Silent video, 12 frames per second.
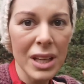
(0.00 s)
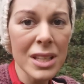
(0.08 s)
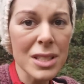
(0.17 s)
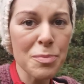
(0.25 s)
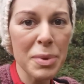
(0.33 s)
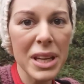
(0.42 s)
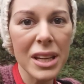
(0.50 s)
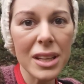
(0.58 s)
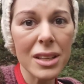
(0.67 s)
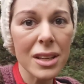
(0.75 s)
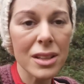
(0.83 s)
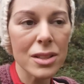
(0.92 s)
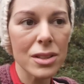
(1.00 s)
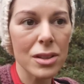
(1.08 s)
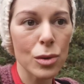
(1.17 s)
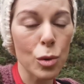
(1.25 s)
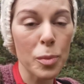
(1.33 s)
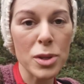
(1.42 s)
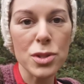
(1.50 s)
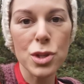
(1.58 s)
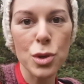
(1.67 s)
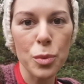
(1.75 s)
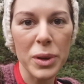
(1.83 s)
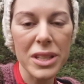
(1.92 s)
It's been almost
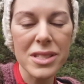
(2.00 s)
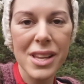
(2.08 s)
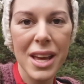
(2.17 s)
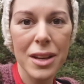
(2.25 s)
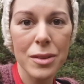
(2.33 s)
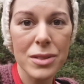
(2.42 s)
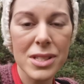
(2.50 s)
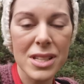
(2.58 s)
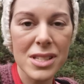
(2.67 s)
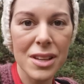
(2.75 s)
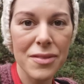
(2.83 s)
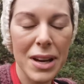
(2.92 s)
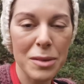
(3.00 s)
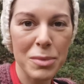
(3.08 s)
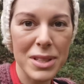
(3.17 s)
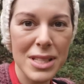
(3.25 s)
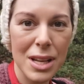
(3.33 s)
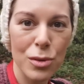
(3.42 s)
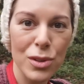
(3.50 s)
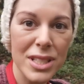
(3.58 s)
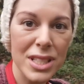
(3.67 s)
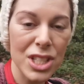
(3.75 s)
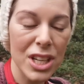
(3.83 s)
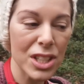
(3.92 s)
2 weeks now since I've had my
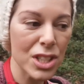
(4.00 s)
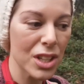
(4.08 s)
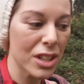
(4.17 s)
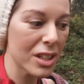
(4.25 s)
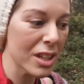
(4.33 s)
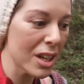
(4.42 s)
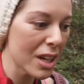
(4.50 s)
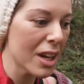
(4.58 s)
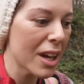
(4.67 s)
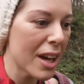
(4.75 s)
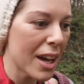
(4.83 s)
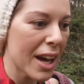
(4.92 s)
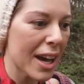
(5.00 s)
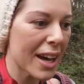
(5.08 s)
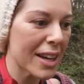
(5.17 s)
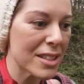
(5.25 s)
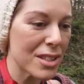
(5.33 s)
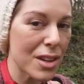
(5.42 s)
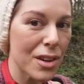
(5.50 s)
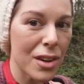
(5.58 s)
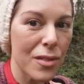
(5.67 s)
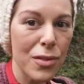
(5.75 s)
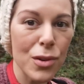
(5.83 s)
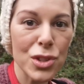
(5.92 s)
steroid injection, and
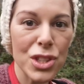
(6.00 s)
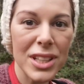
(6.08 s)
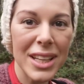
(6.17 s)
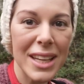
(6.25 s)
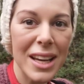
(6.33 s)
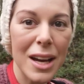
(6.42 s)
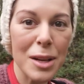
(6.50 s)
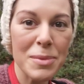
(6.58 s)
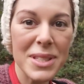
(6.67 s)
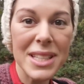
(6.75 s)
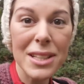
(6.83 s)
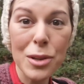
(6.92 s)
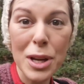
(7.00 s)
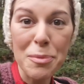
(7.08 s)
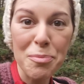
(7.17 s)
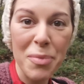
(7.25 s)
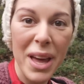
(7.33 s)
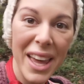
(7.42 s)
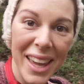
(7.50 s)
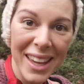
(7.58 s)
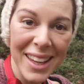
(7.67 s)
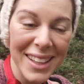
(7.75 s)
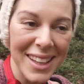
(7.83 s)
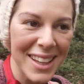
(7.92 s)
unfortunately I'm still in
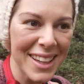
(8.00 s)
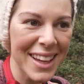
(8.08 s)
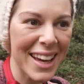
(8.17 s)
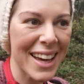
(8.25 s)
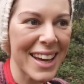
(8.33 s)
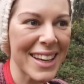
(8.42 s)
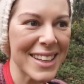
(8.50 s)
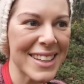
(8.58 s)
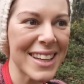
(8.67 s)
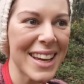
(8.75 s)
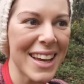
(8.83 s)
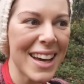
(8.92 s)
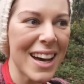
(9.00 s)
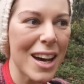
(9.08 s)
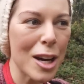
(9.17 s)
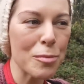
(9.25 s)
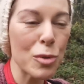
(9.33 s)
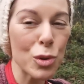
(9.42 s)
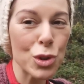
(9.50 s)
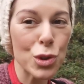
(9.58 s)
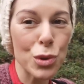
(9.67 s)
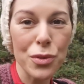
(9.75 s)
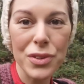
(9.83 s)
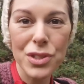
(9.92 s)
pain and I'm not
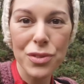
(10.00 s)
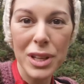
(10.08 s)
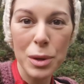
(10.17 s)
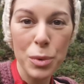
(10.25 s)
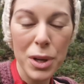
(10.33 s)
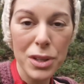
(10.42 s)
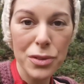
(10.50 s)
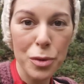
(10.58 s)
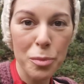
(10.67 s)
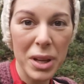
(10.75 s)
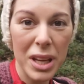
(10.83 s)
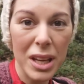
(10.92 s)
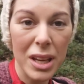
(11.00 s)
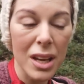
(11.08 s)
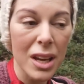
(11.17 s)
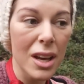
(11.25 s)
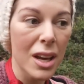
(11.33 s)
sure if it's really worked for me.